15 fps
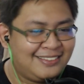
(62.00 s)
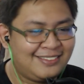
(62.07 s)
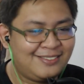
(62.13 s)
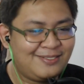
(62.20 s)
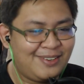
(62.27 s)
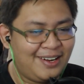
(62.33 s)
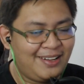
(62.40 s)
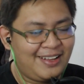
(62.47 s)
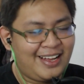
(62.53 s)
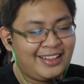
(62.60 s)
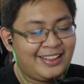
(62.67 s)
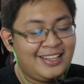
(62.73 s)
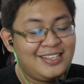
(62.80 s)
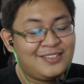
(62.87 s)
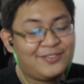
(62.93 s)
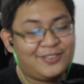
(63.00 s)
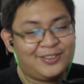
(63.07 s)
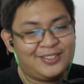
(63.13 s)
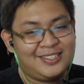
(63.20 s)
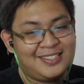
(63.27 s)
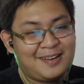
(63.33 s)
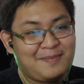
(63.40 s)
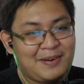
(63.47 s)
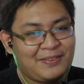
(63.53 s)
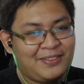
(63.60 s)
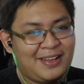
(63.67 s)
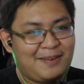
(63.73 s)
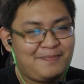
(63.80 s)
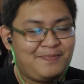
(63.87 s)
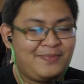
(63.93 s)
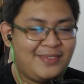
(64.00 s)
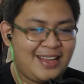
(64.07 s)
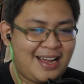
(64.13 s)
Well, at least for some of them.